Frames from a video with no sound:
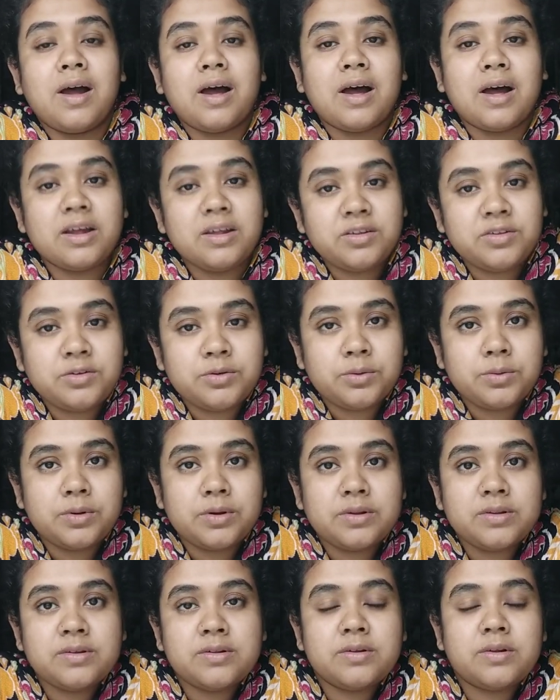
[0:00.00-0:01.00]
Hi
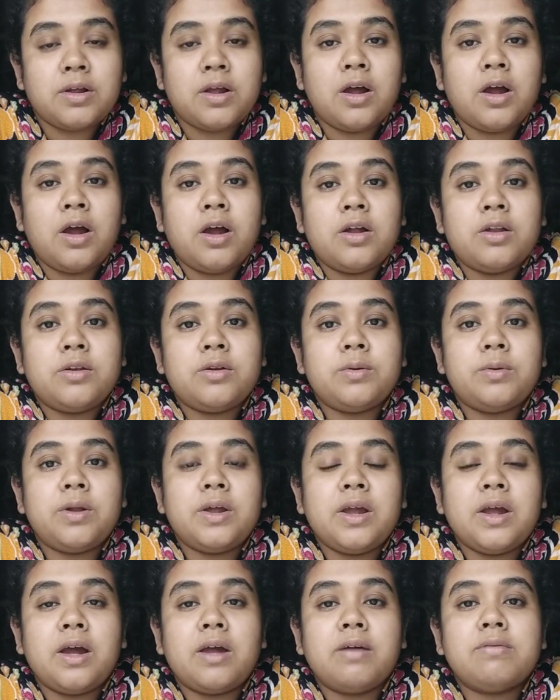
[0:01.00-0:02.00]
students,
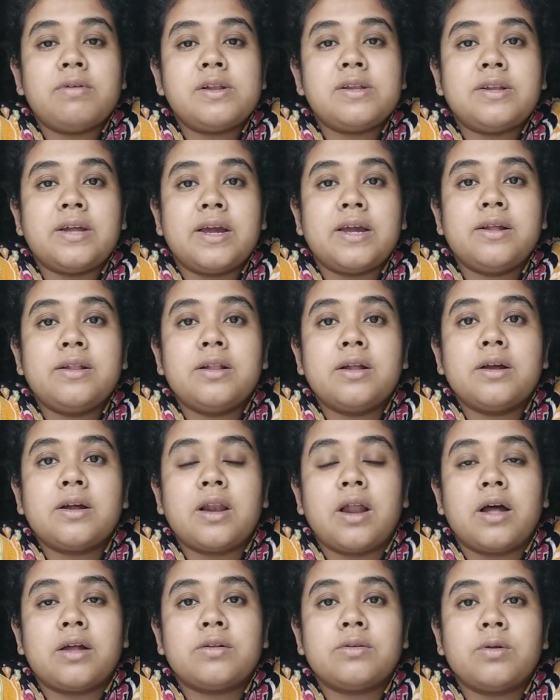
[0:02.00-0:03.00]
today I will take the
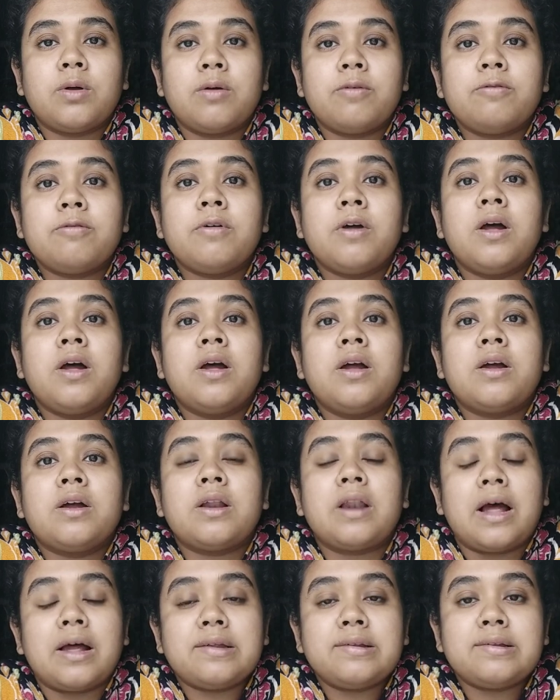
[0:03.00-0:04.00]
class of
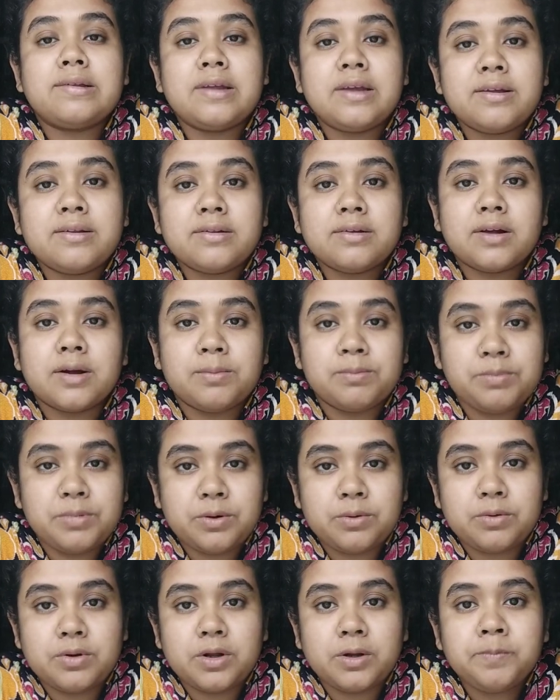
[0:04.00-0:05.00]
class 6
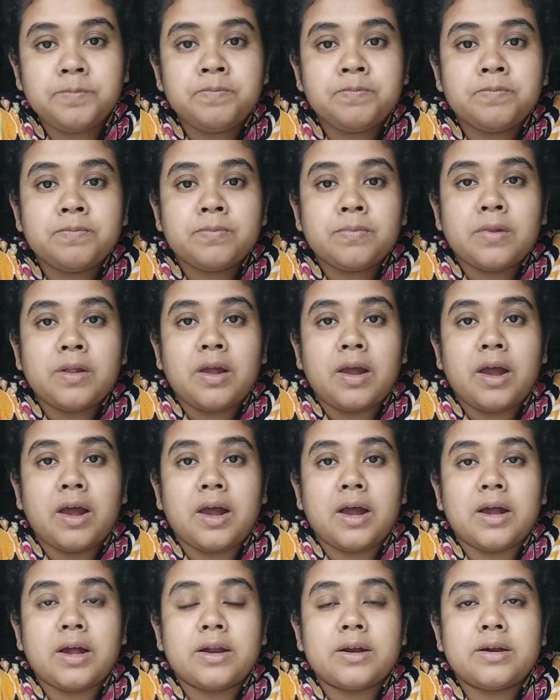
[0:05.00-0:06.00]
computer,
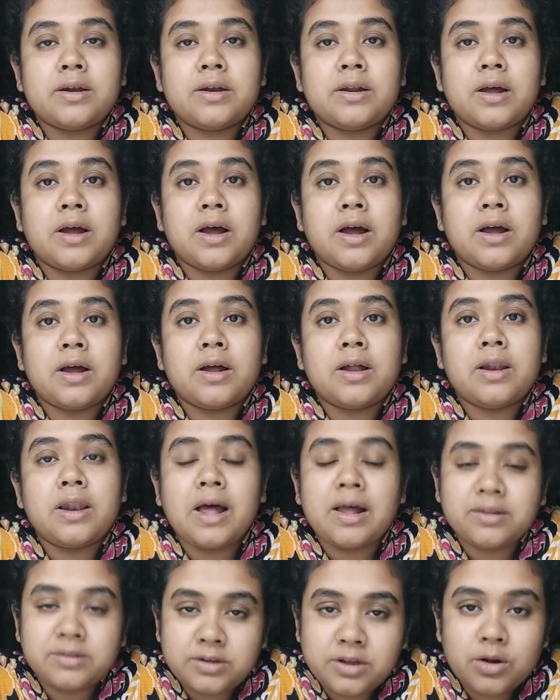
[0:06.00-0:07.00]
and
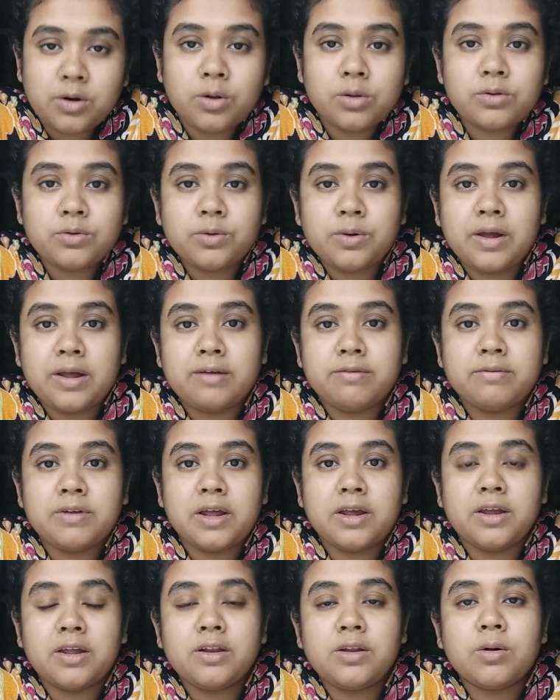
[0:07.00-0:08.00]
last year also I have
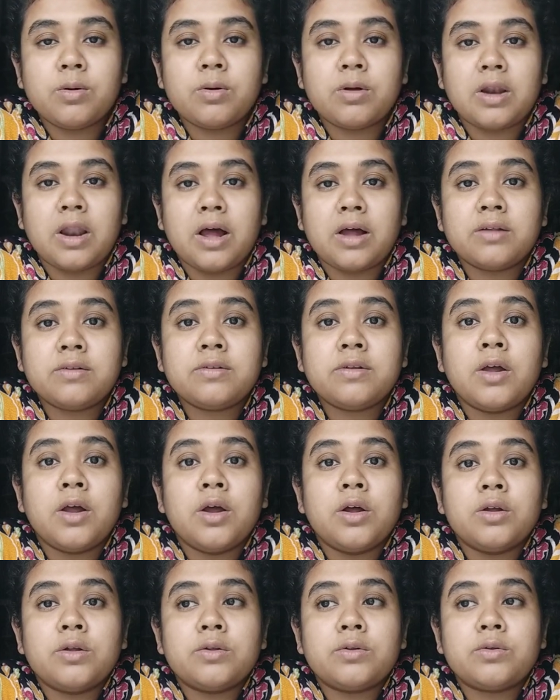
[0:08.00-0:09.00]
taken your class.
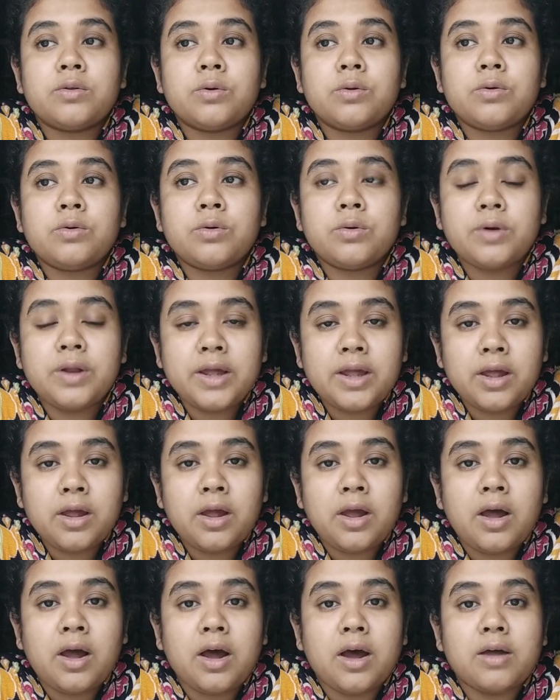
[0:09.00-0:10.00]
So today
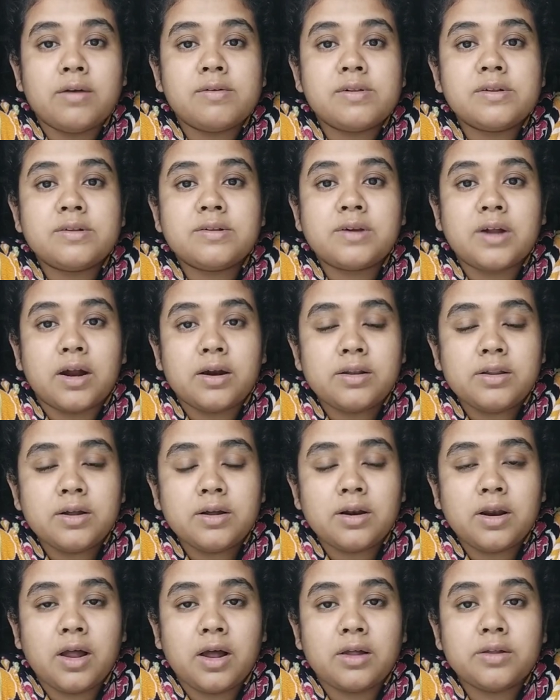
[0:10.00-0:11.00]
I will start the
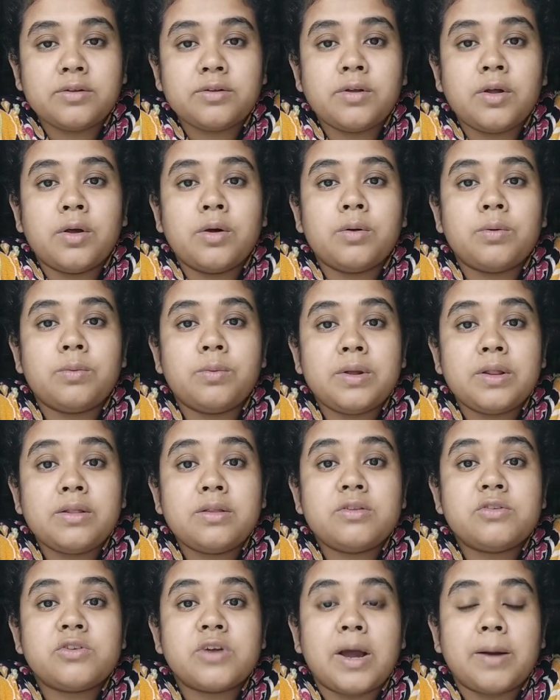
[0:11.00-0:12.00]
class
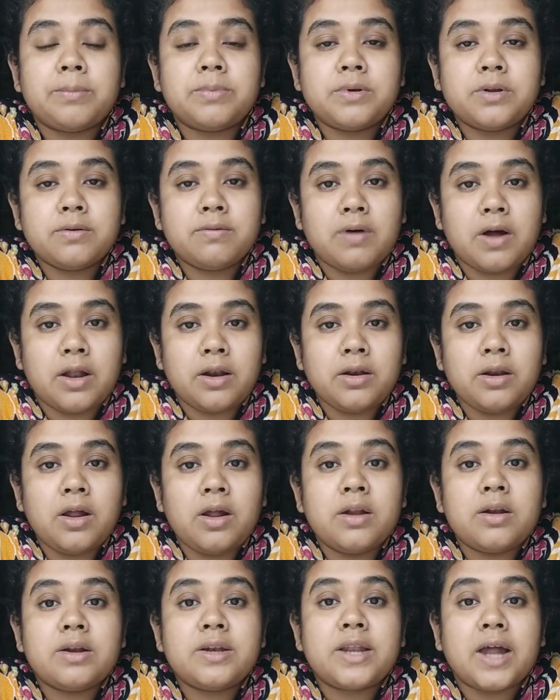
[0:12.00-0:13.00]
with chapter 1,
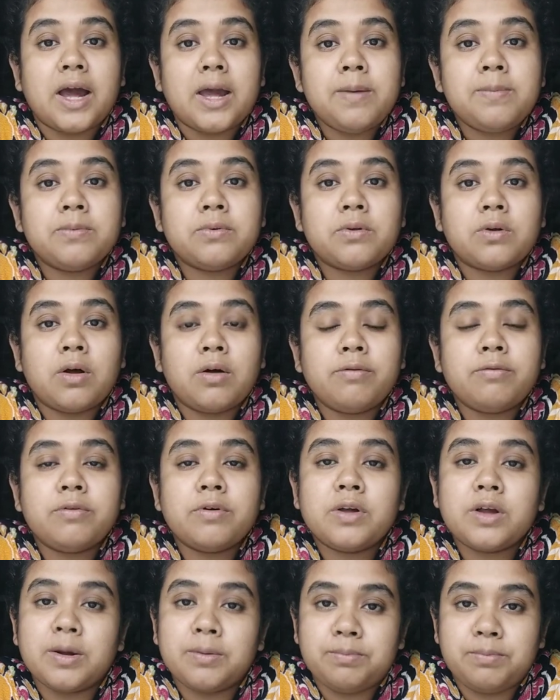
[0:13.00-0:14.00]
types of
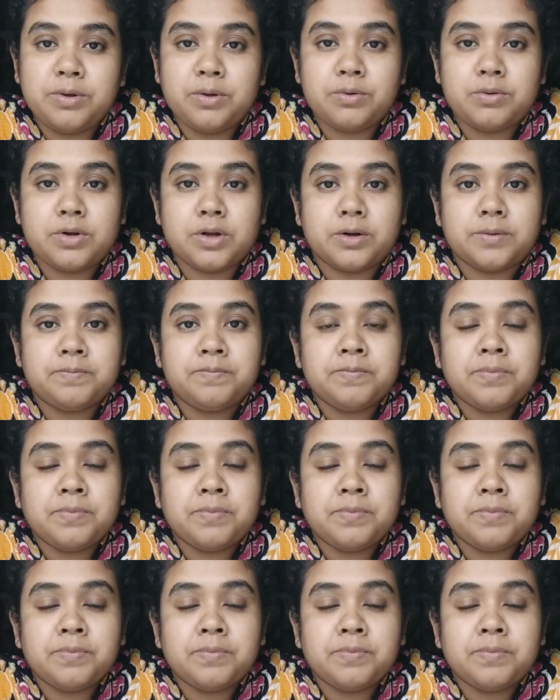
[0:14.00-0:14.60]
computer.